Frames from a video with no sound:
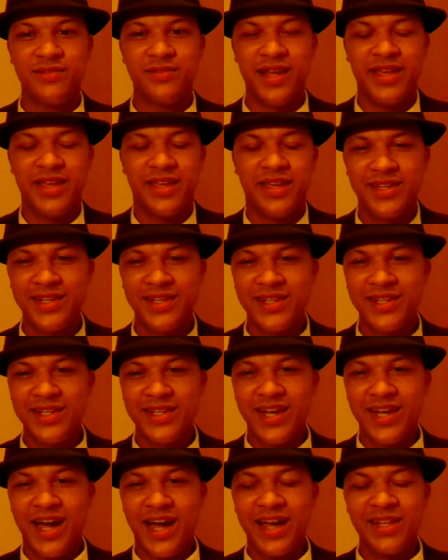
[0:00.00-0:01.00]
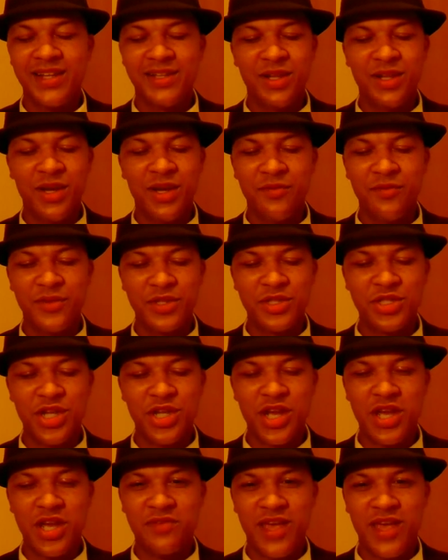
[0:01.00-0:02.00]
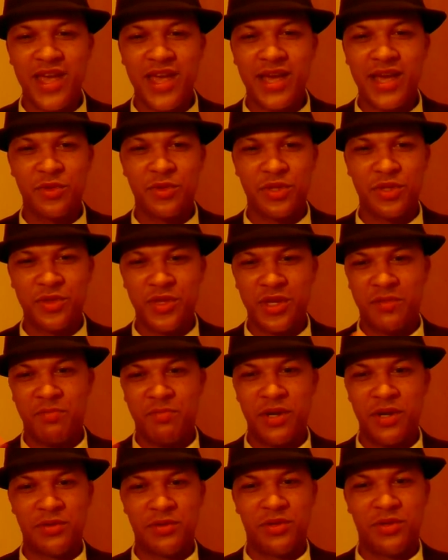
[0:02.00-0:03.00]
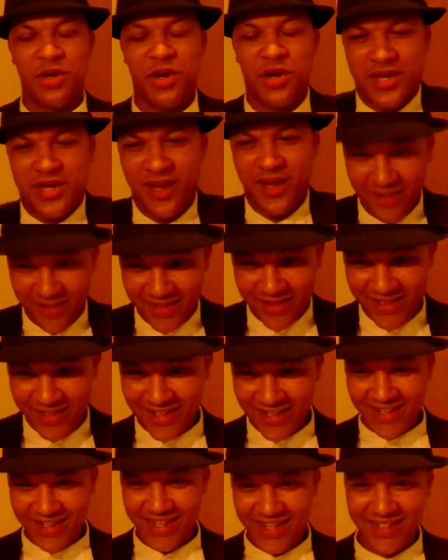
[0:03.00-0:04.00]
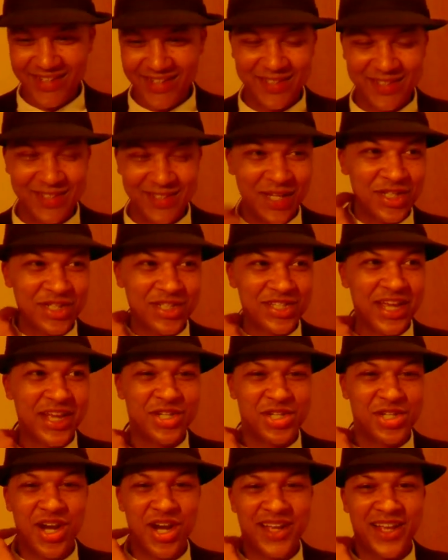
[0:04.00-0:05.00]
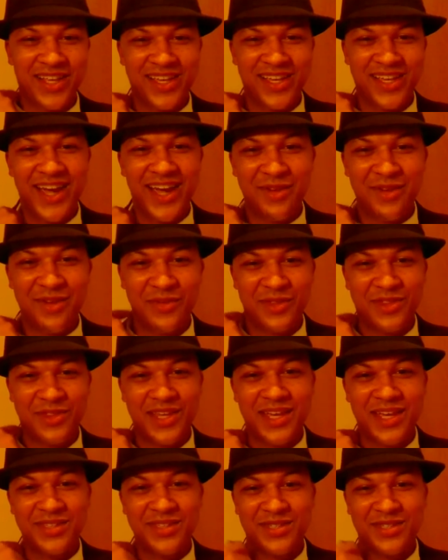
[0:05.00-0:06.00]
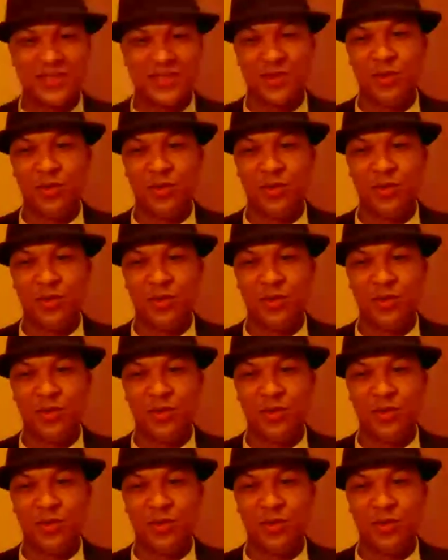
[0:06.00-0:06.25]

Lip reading: Like, I love the shaved head with the thick beard look. It's such a Deadshot kind of a thing to do.